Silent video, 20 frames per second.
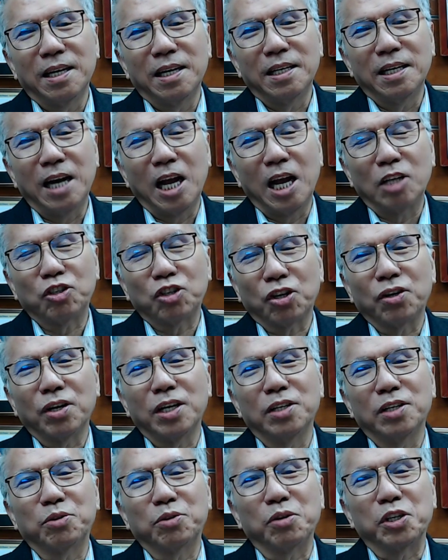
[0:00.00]

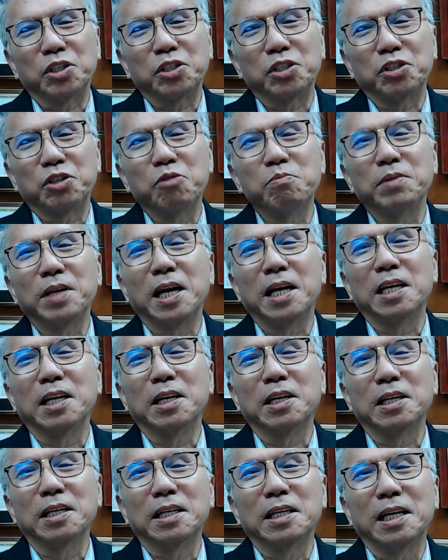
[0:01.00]
natural to assume that
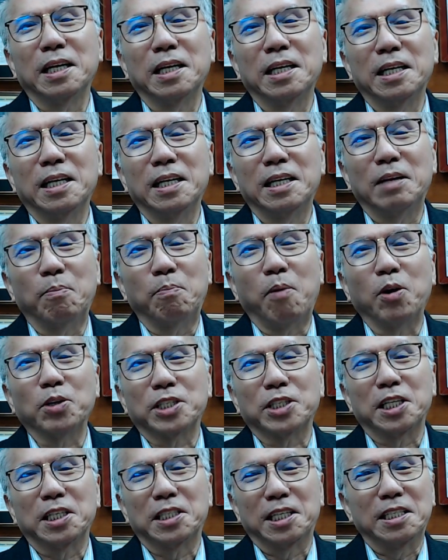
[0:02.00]
the
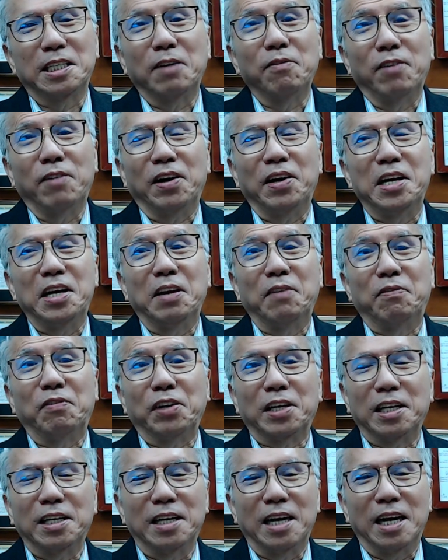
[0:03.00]
boss is either very
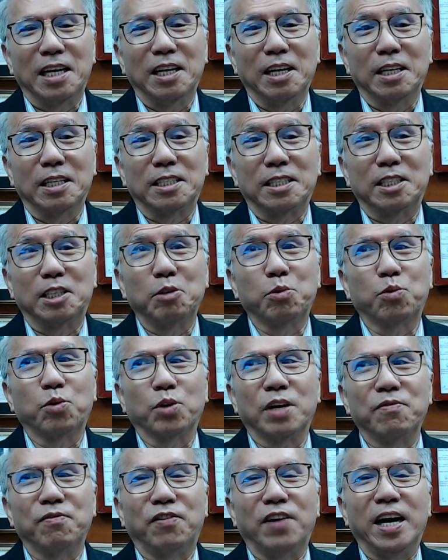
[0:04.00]
difficult and he still
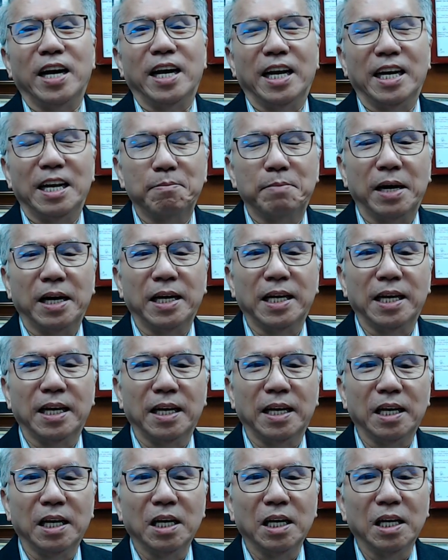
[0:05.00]
couldn't find anybody.
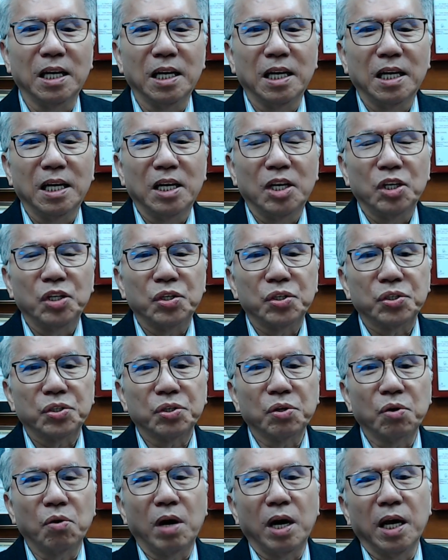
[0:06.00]

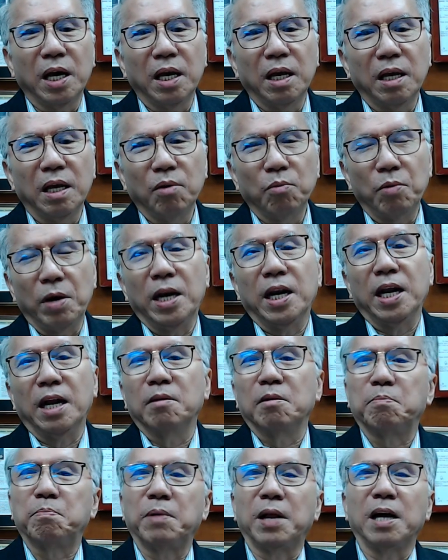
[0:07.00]
So I went and
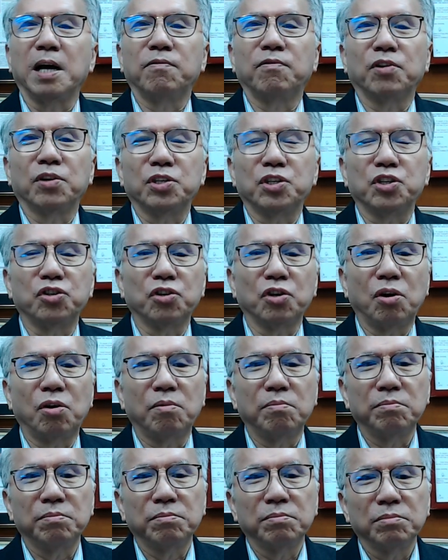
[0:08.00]
applied for the job.
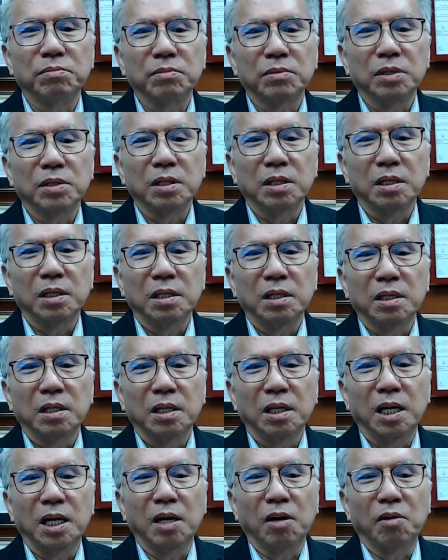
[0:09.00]

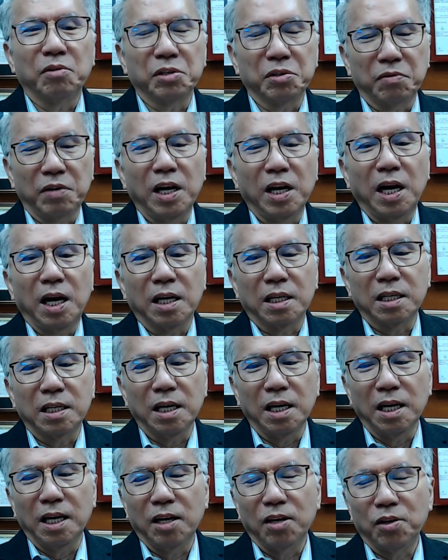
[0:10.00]
And I was very lucky,
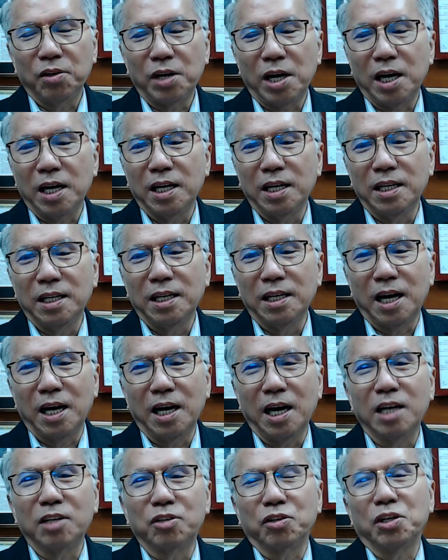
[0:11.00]
you know, I
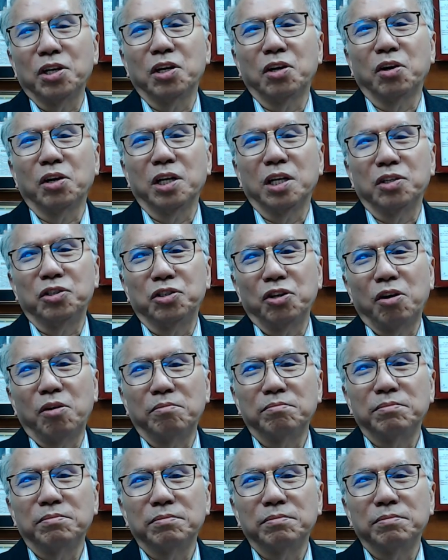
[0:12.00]
actually got the job.